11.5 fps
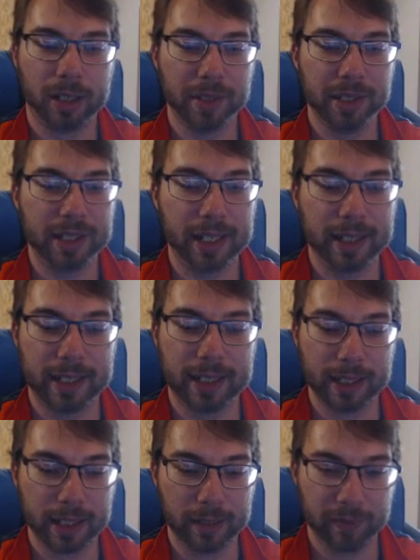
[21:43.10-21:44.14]
This deck can't
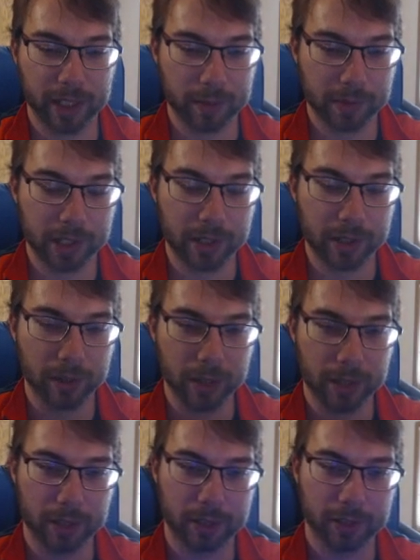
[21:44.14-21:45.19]
hit King of Games though.
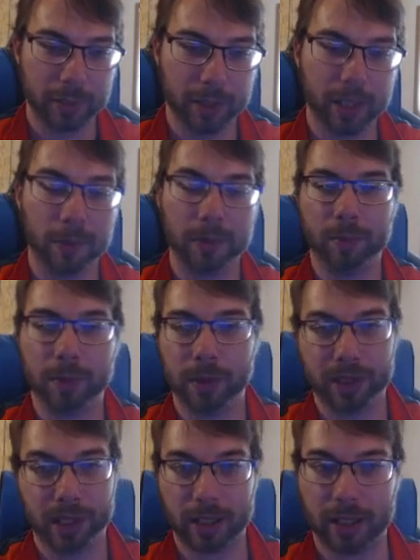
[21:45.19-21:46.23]
There's been a couple of
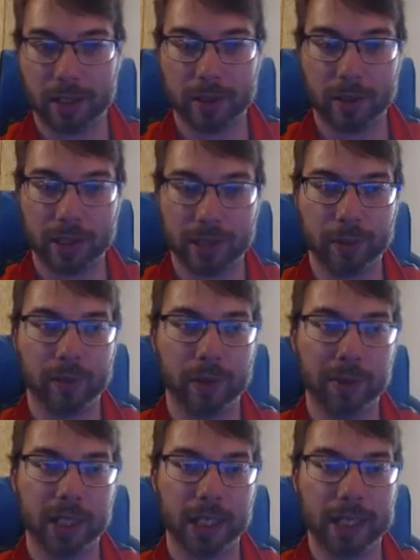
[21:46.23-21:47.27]
posts on it on the Duel Links Meta
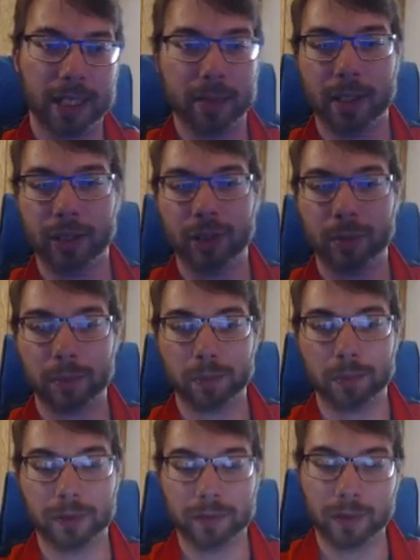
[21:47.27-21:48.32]
website, like I mentioned
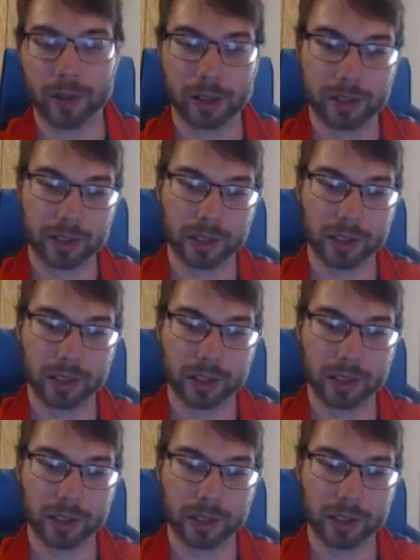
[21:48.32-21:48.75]
before,